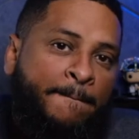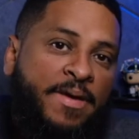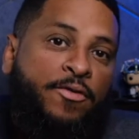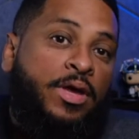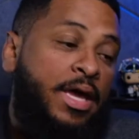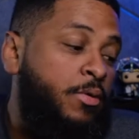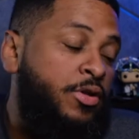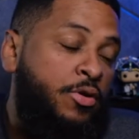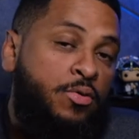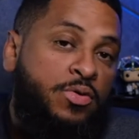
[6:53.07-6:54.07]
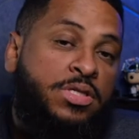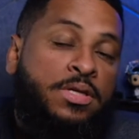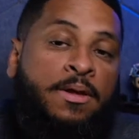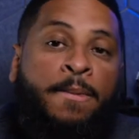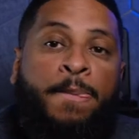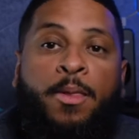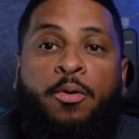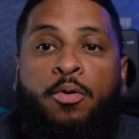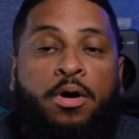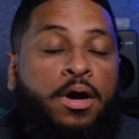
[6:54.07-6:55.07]
If you can get one used
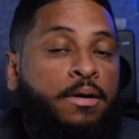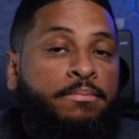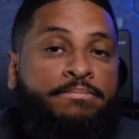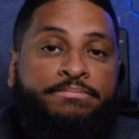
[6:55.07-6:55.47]
or,